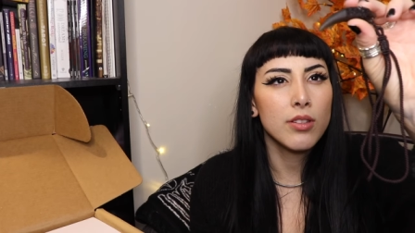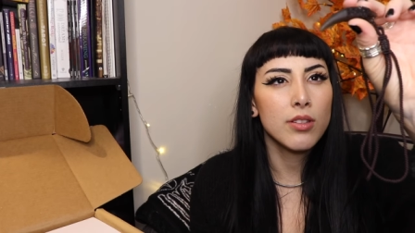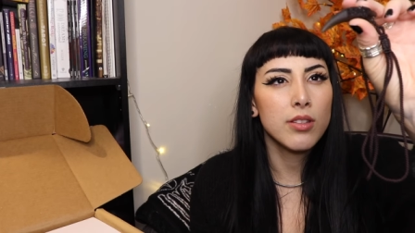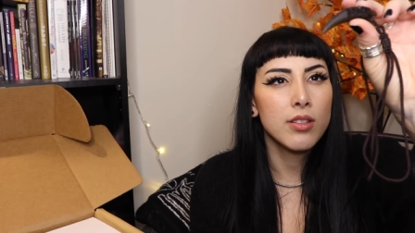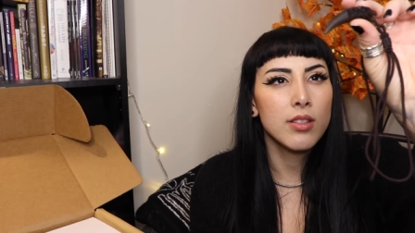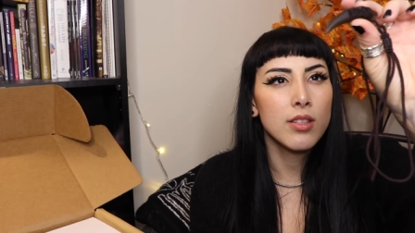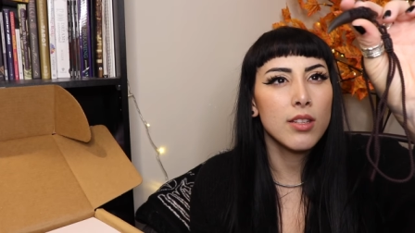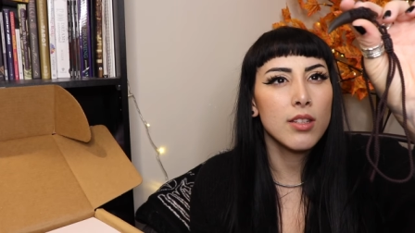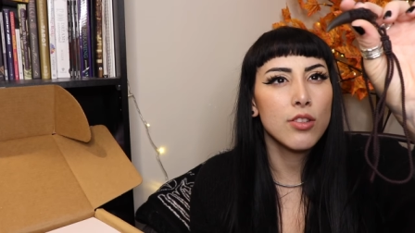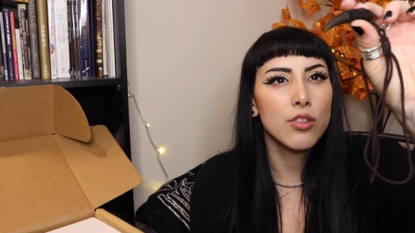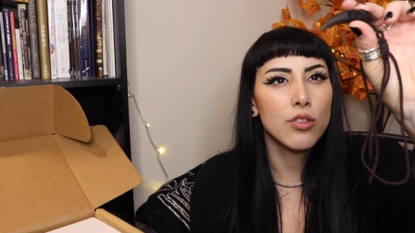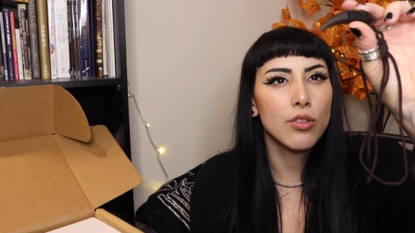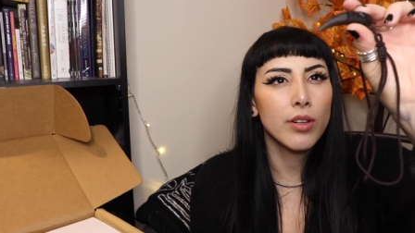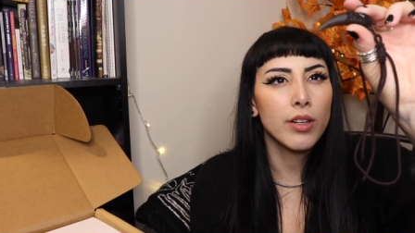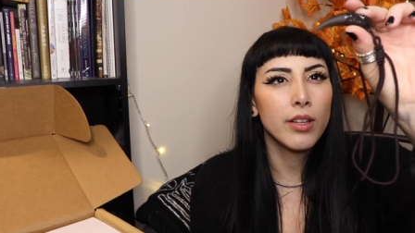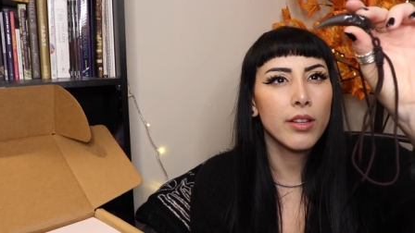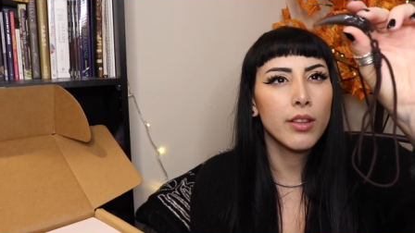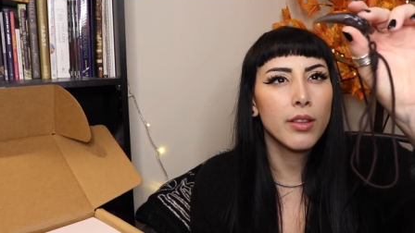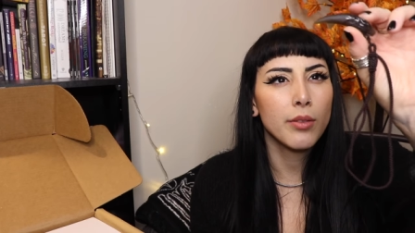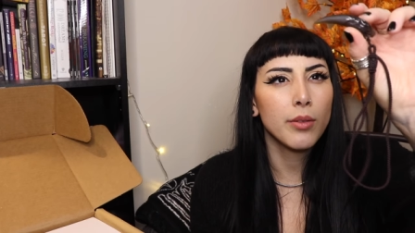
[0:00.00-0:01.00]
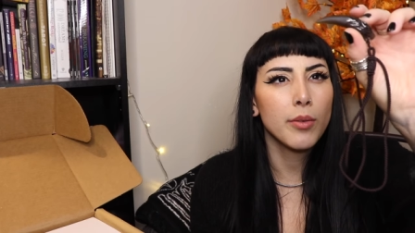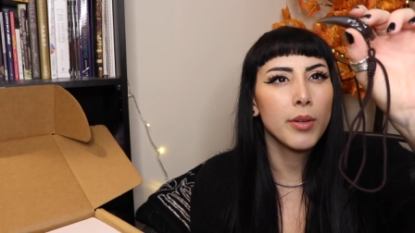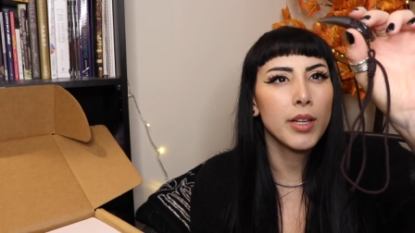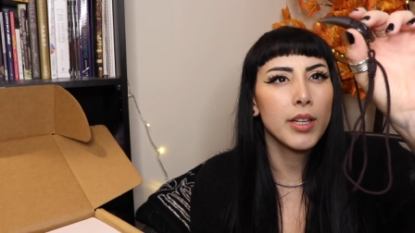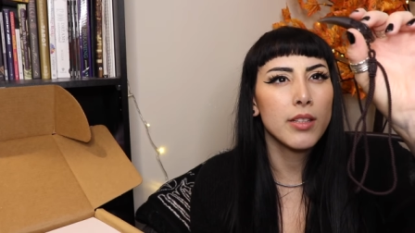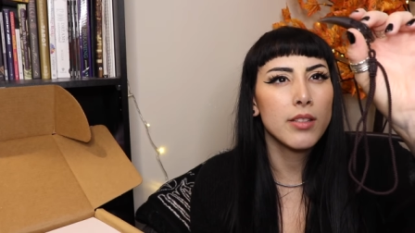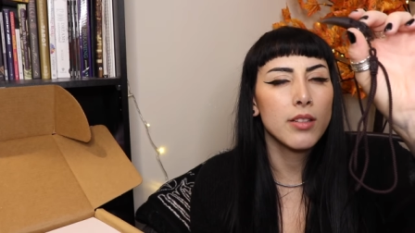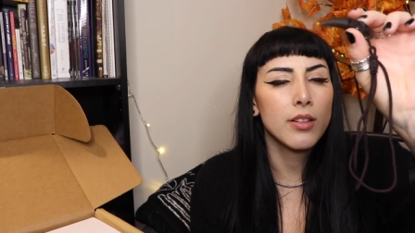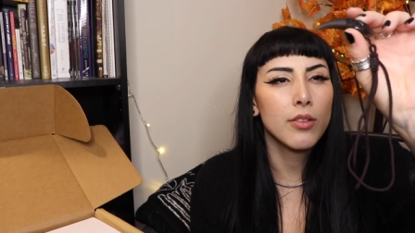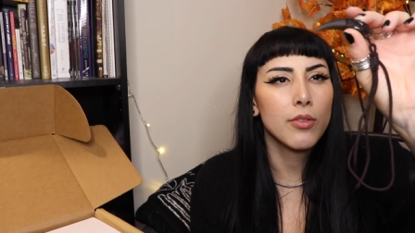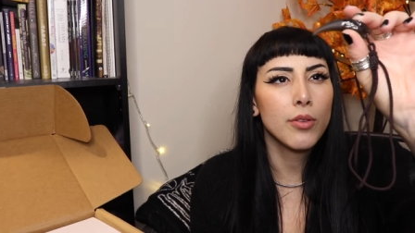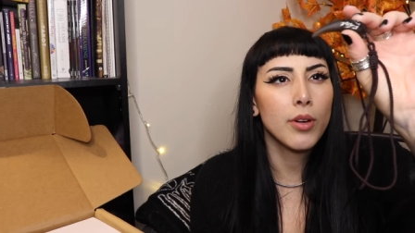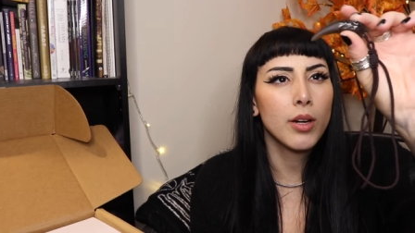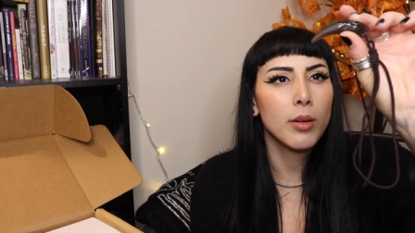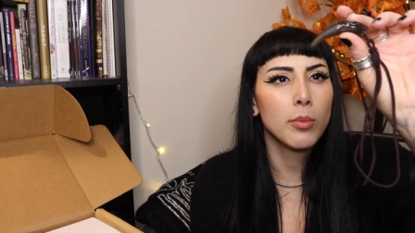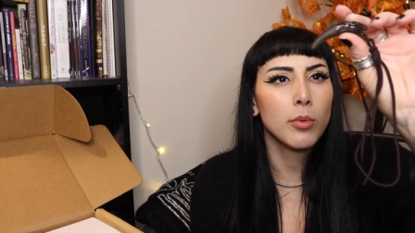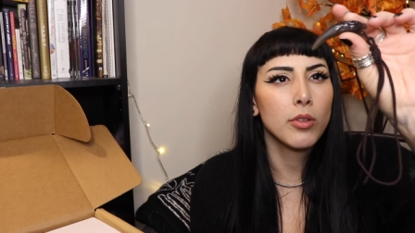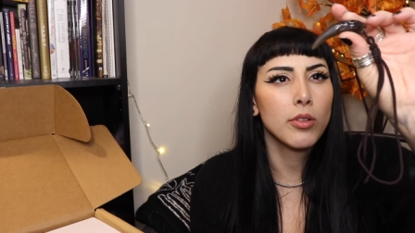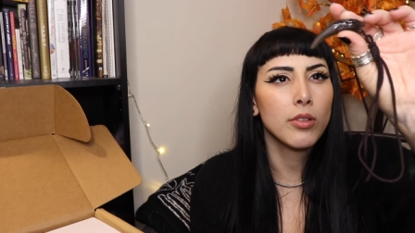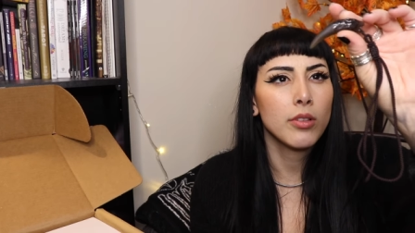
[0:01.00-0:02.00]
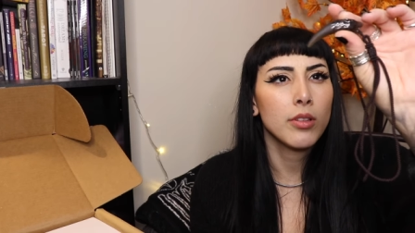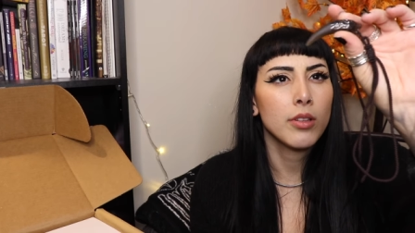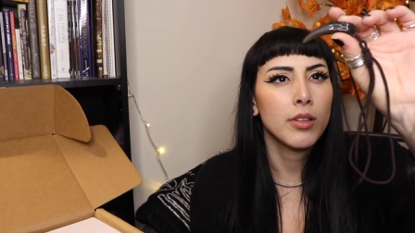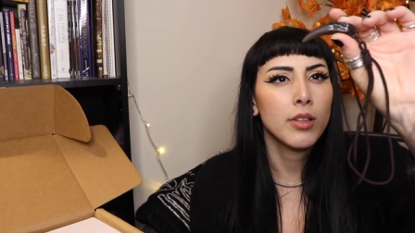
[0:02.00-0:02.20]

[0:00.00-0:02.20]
see straight through it. It's incredible.